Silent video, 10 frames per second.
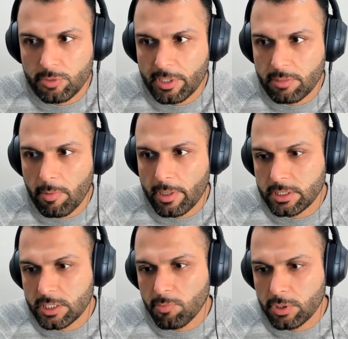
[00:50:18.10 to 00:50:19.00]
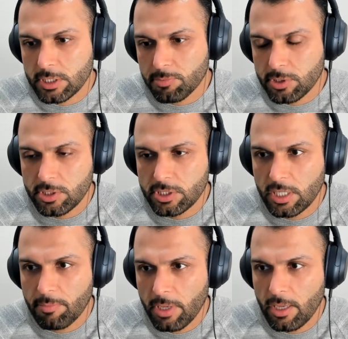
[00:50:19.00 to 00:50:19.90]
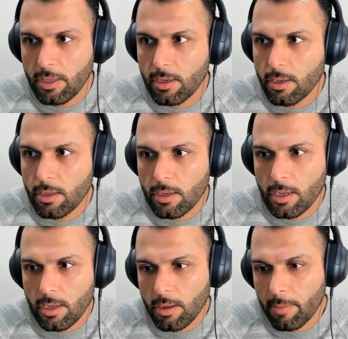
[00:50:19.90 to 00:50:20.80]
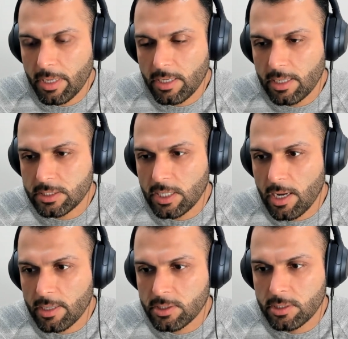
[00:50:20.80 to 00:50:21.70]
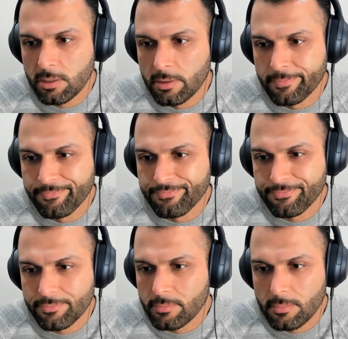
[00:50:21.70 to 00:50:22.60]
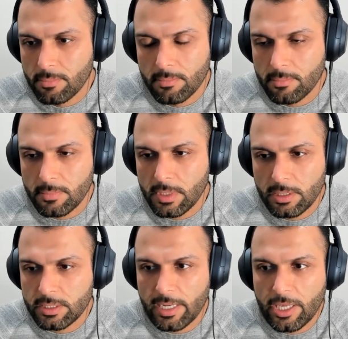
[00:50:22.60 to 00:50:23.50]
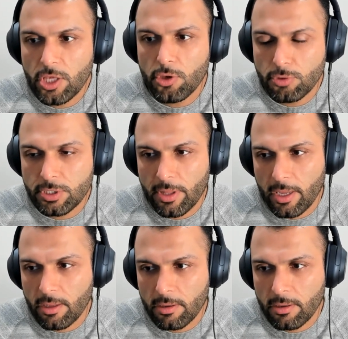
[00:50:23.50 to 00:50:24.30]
makes up about 6.6 percent GDP. I, I mean, it's not it's not a huge thing